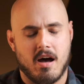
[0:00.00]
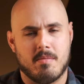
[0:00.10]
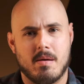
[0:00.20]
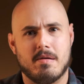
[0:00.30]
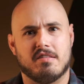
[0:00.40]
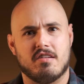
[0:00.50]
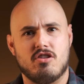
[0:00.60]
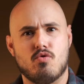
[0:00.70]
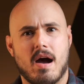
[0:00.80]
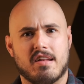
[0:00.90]
Maybe it's a
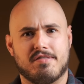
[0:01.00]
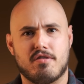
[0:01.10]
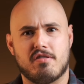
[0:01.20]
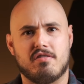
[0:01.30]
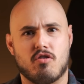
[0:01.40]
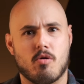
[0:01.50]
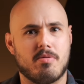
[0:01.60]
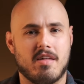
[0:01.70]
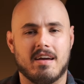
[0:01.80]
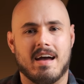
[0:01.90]
US versus Europe
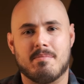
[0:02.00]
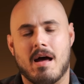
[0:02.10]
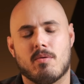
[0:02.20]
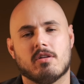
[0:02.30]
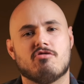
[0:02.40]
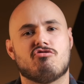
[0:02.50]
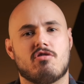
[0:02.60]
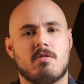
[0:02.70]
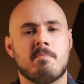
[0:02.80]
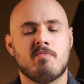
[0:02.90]
thing, I'm not really
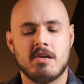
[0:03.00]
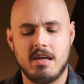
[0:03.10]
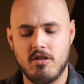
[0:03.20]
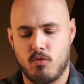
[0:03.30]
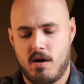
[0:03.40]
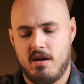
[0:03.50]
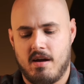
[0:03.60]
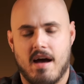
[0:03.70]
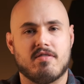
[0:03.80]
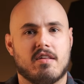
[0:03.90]
sure. Either way,
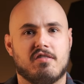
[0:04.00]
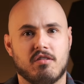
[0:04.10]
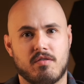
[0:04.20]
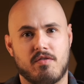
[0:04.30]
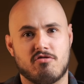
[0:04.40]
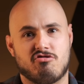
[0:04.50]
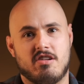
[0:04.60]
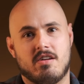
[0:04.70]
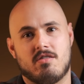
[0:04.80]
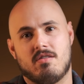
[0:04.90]
I've got the silver version
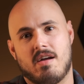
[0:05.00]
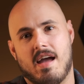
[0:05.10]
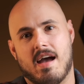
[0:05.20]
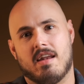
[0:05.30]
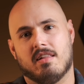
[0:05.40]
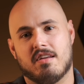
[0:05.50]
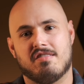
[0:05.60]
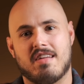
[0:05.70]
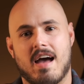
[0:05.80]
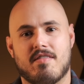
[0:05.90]
here, and let's
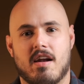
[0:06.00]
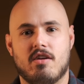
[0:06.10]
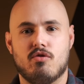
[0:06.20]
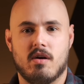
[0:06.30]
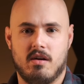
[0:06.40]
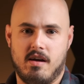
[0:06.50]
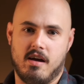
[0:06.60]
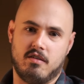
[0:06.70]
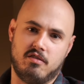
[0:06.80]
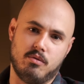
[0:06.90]
dive on into it
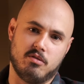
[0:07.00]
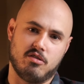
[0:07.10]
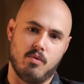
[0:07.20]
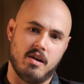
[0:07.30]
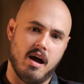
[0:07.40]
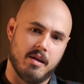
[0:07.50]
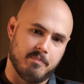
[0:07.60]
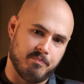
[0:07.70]
and see what's going on.